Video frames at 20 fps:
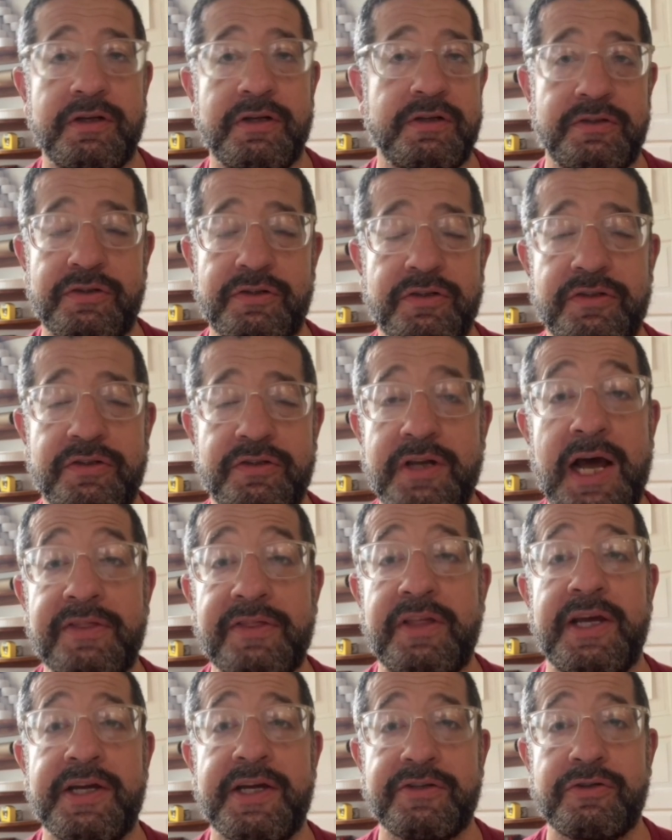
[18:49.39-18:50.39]
And it's just not
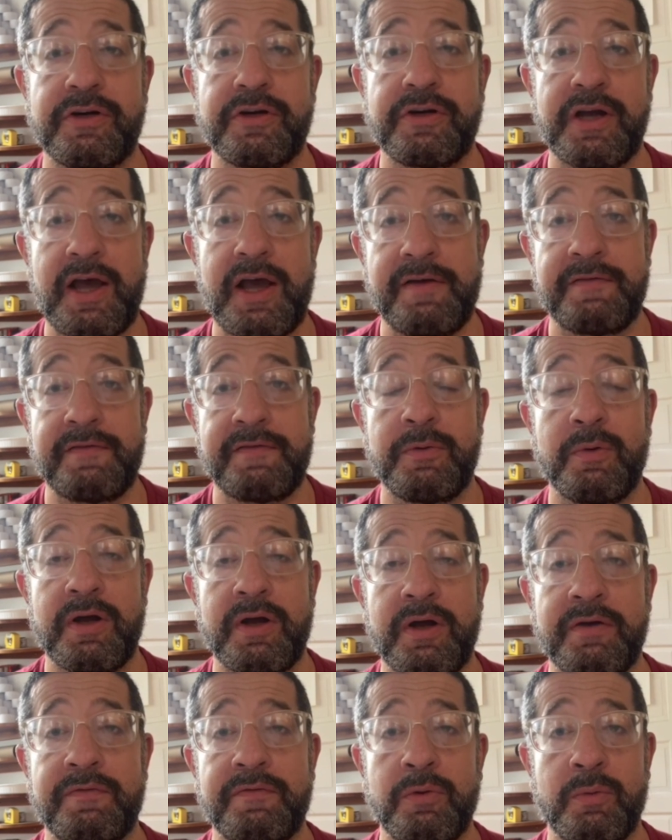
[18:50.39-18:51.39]
the answer to every
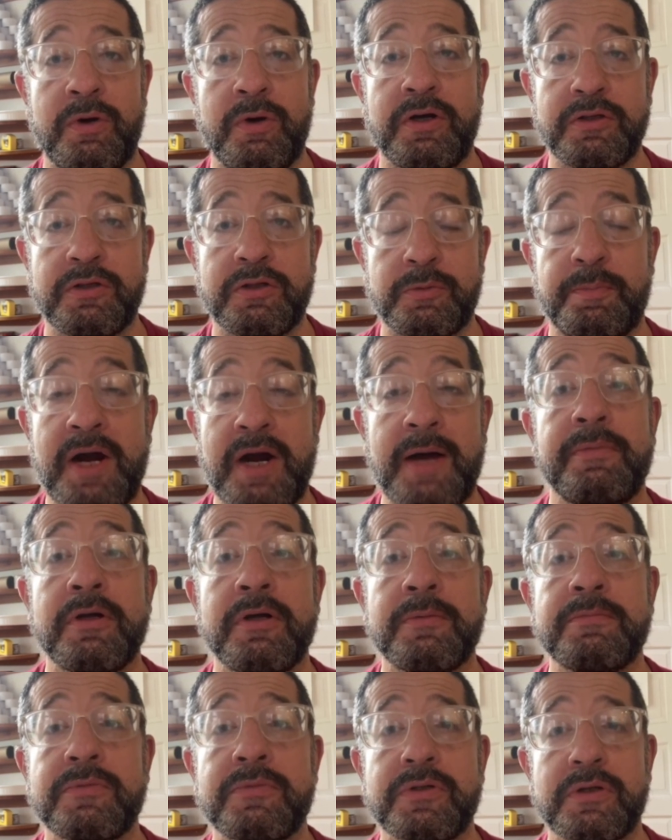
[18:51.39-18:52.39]
one of the world's
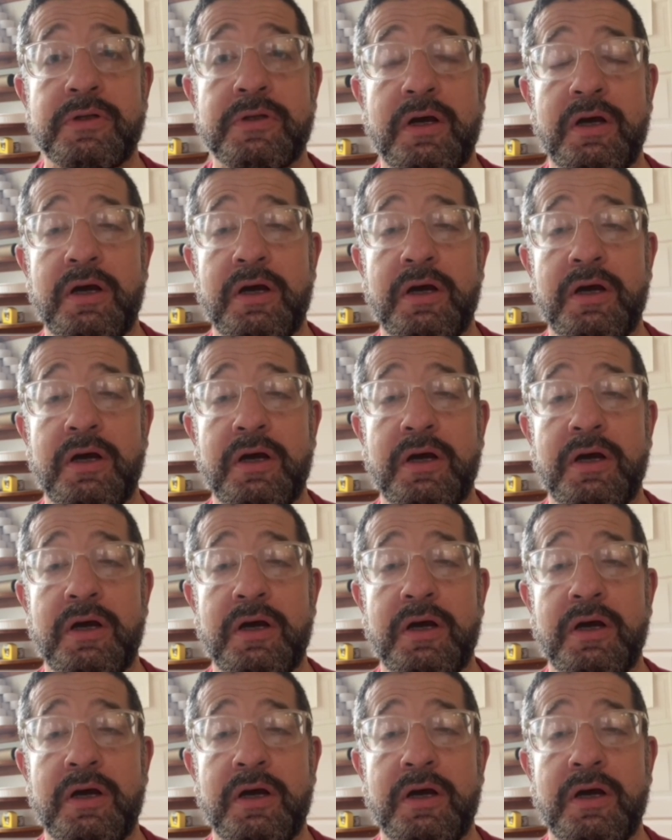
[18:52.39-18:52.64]
problems